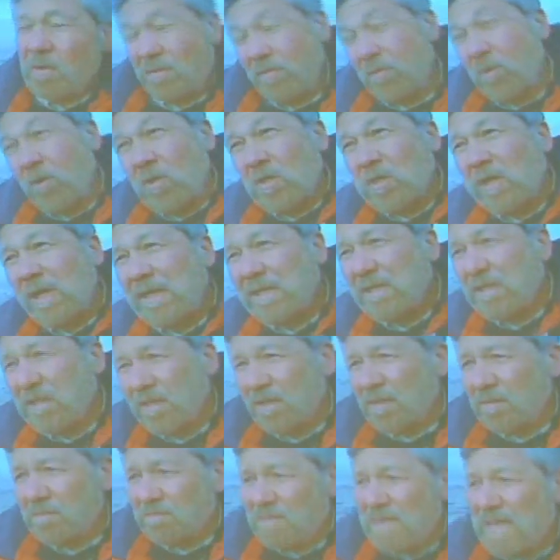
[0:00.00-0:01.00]
we of course like
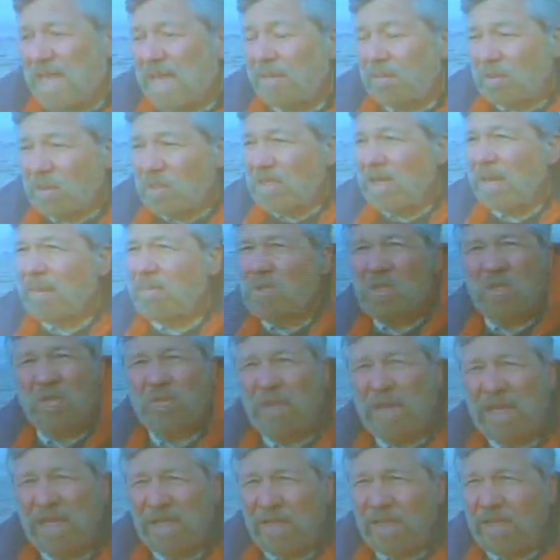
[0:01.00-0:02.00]
to be able to
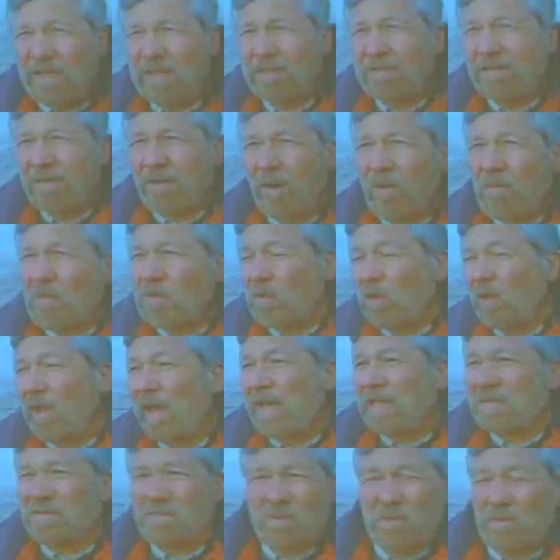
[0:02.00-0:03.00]
demonstrate that over the
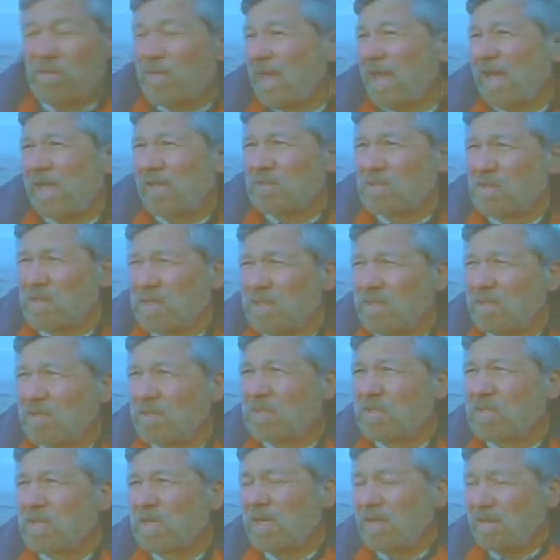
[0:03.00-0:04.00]
last few thousand
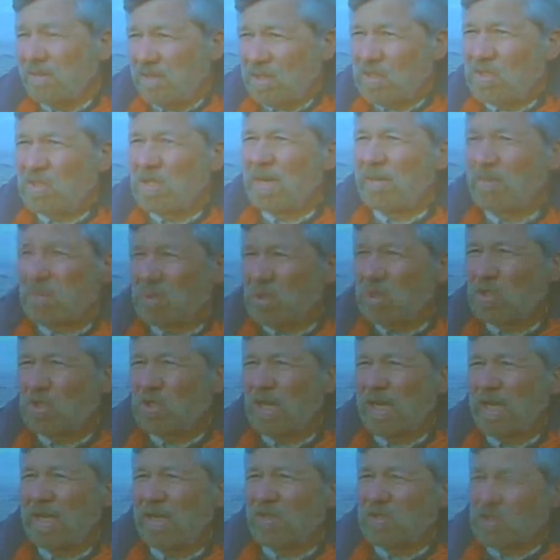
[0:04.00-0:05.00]
years, this temperature
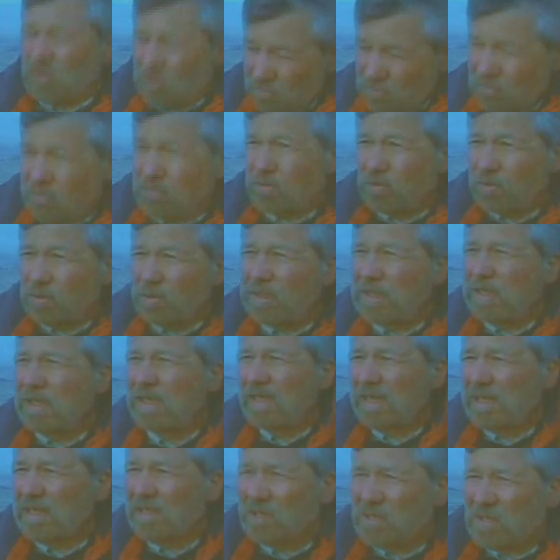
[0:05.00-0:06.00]
change truly
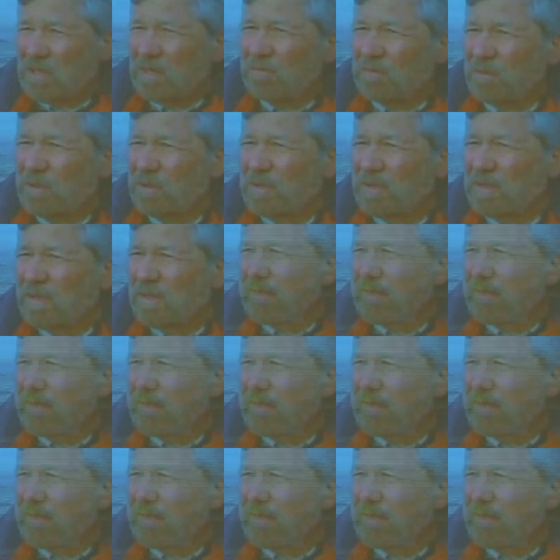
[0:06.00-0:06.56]
is different.